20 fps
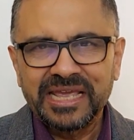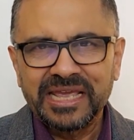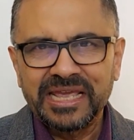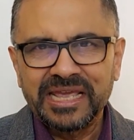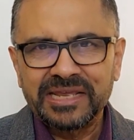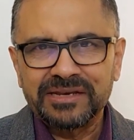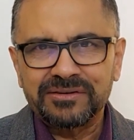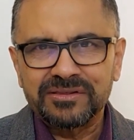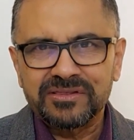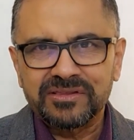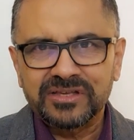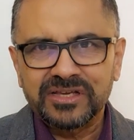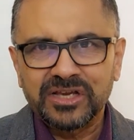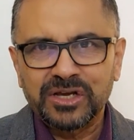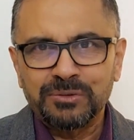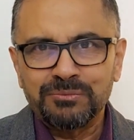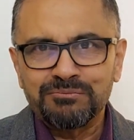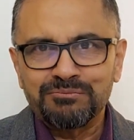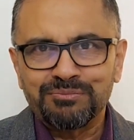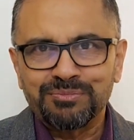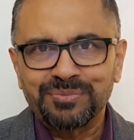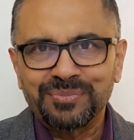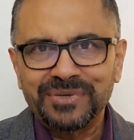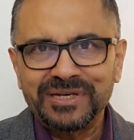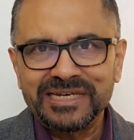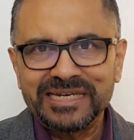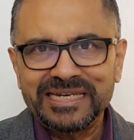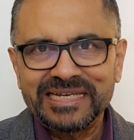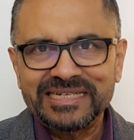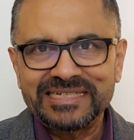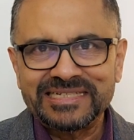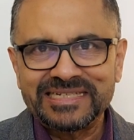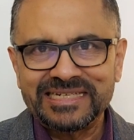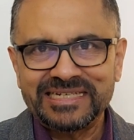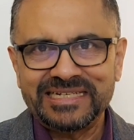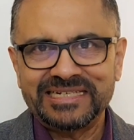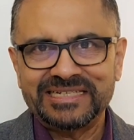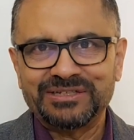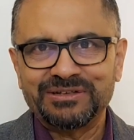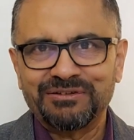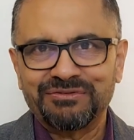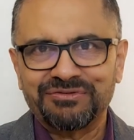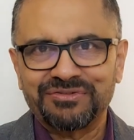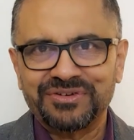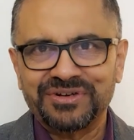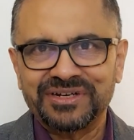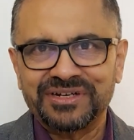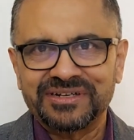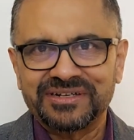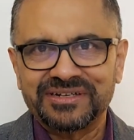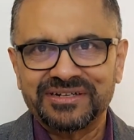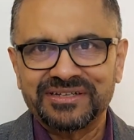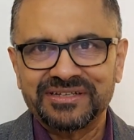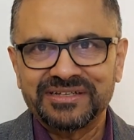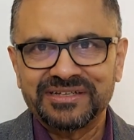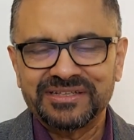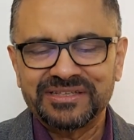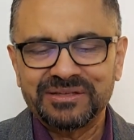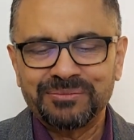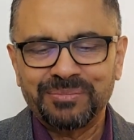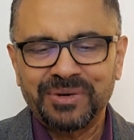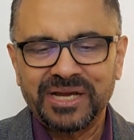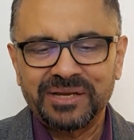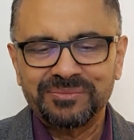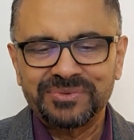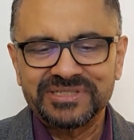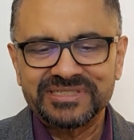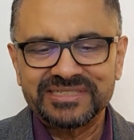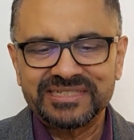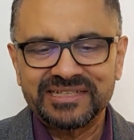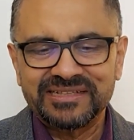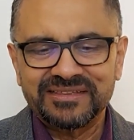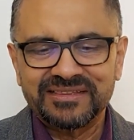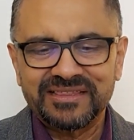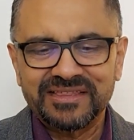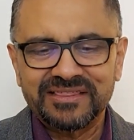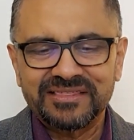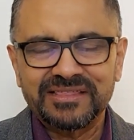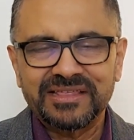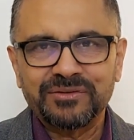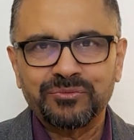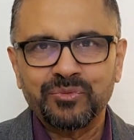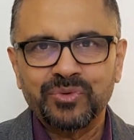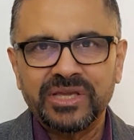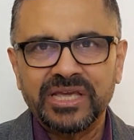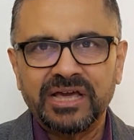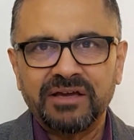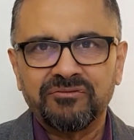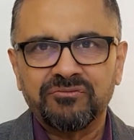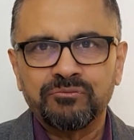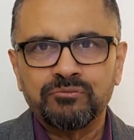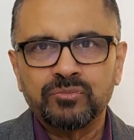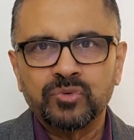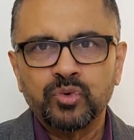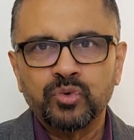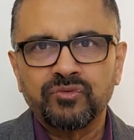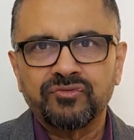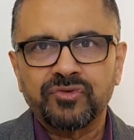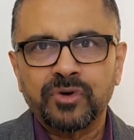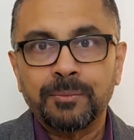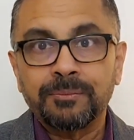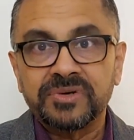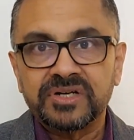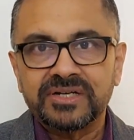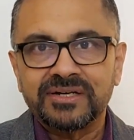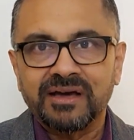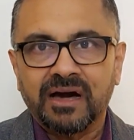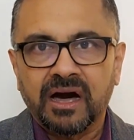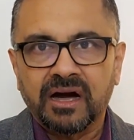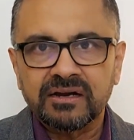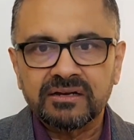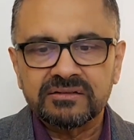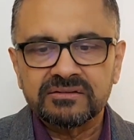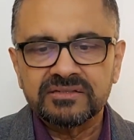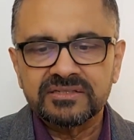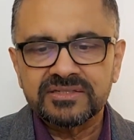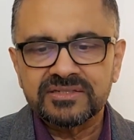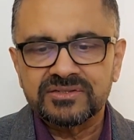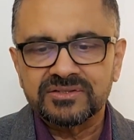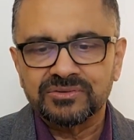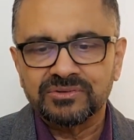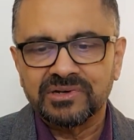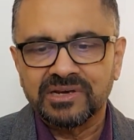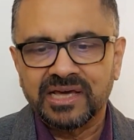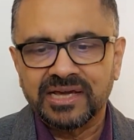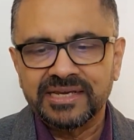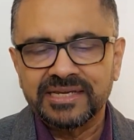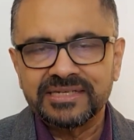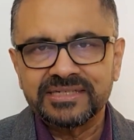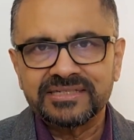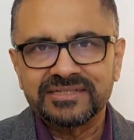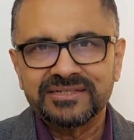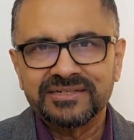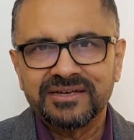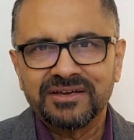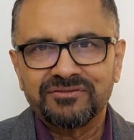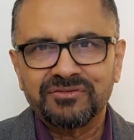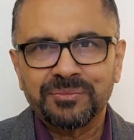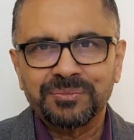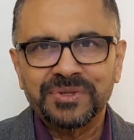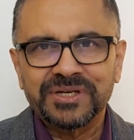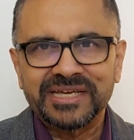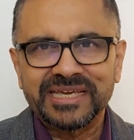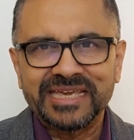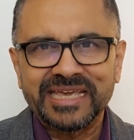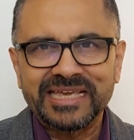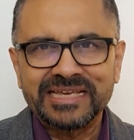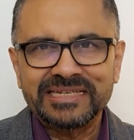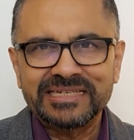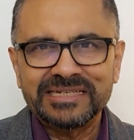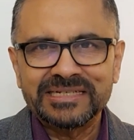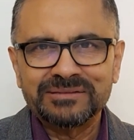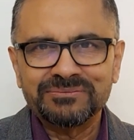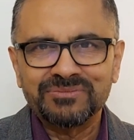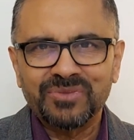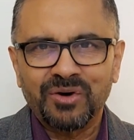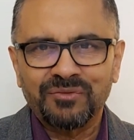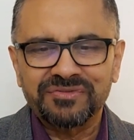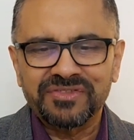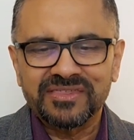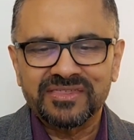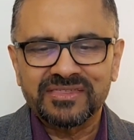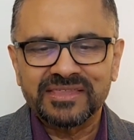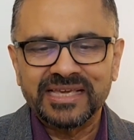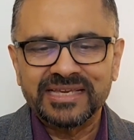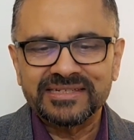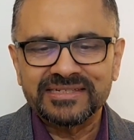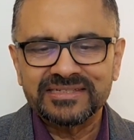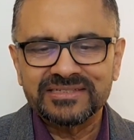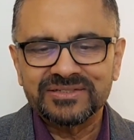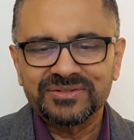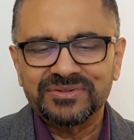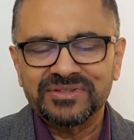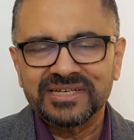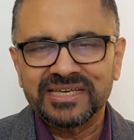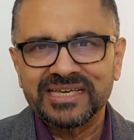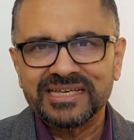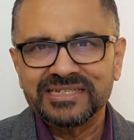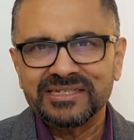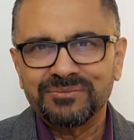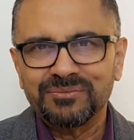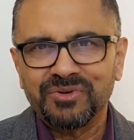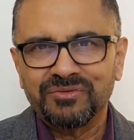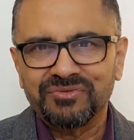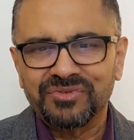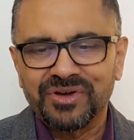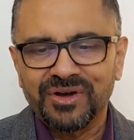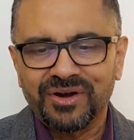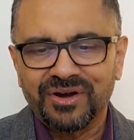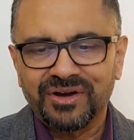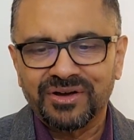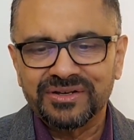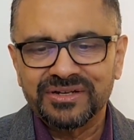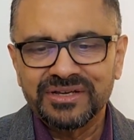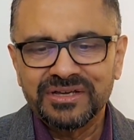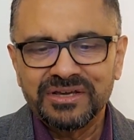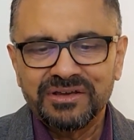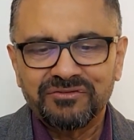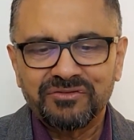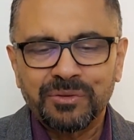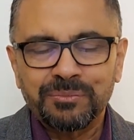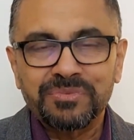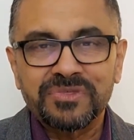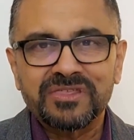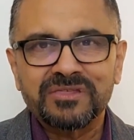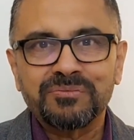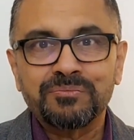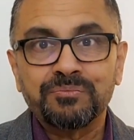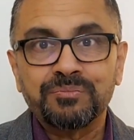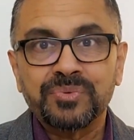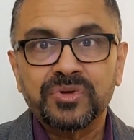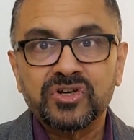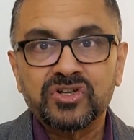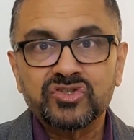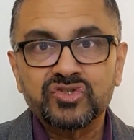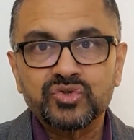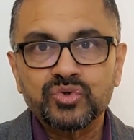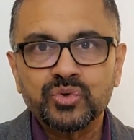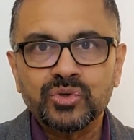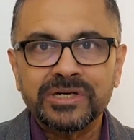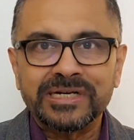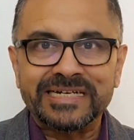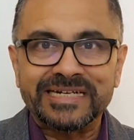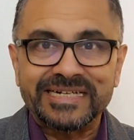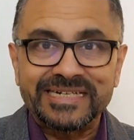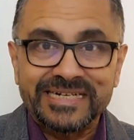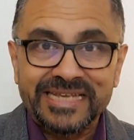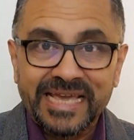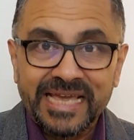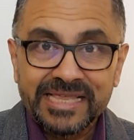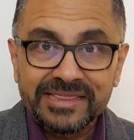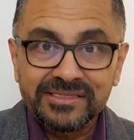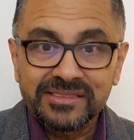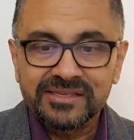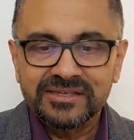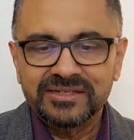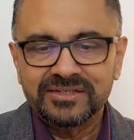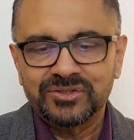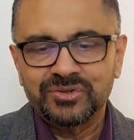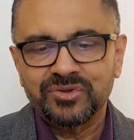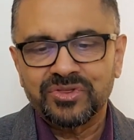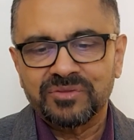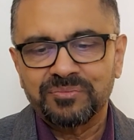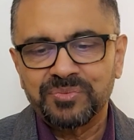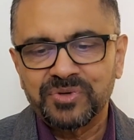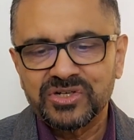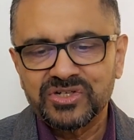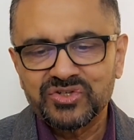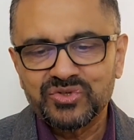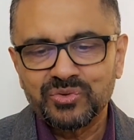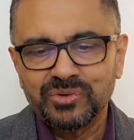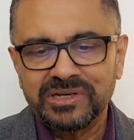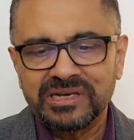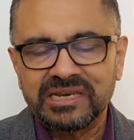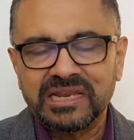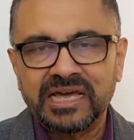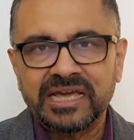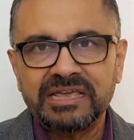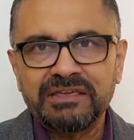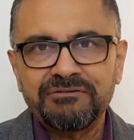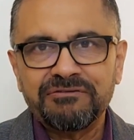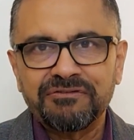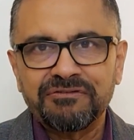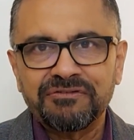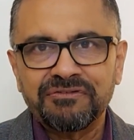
it's completely different. The Bible tells us that we have moved from darkness to light, from the kingdom of Satan to the kingdom of God, from spiritual death to spiritual life,